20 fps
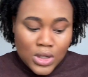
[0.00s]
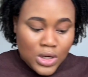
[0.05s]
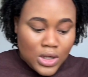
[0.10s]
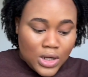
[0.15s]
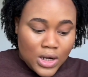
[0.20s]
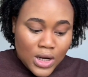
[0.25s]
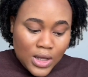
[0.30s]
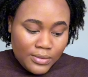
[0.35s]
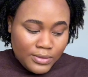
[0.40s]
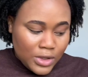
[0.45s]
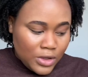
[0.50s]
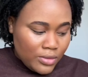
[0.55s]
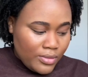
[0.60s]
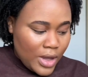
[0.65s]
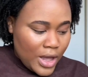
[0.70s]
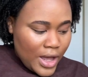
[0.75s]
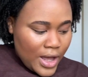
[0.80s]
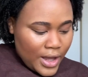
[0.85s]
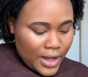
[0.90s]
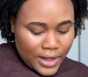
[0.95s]
Let me do my
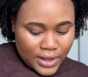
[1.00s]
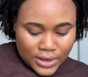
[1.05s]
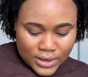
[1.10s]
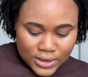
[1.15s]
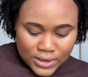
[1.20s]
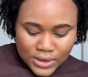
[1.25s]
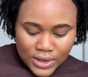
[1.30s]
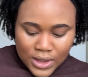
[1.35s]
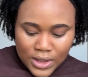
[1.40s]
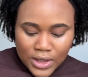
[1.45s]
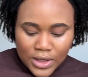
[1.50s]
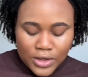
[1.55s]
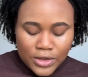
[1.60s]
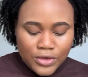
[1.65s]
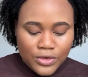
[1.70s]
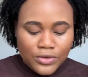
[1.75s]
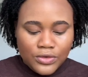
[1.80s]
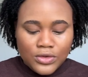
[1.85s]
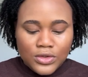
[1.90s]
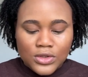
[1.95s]
eyes, and I
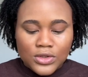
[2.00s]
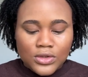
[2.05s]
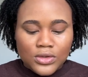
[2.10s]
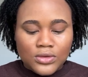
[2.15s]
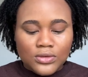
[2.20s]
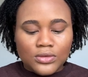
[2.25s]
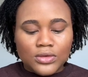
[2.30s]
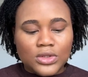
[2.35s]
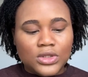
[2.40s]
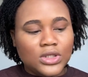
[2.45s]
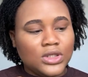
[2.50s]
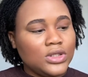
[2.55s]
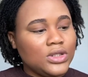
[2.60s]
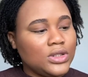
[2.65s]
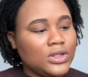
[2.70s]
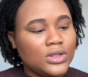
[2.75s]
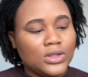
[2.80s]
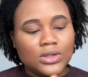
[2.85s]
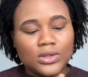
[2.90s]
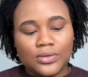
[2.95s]
use
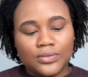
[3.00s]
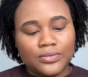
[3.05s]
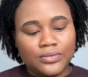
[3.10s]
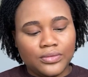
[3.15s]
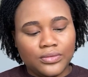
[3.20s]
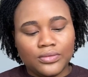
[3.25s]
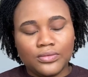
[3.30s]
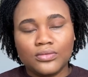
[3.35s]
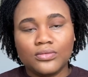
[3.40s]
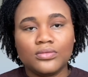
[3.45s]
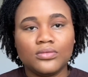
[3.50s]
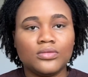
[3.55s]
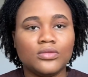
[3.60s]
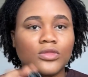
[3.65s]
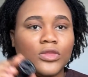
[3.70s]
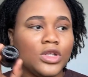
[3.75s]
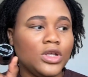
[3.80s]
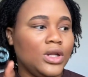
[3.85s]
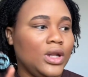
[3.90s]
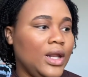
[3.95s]
this
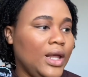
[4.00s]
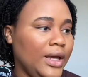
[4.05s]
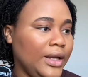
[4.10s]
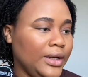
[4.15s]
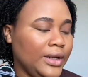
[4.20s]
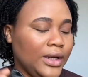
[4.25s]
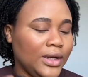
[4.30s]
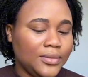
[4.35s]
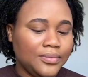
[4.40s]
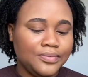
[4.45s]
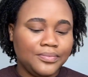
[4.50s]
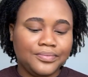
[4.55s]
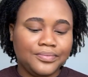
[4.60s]
liner.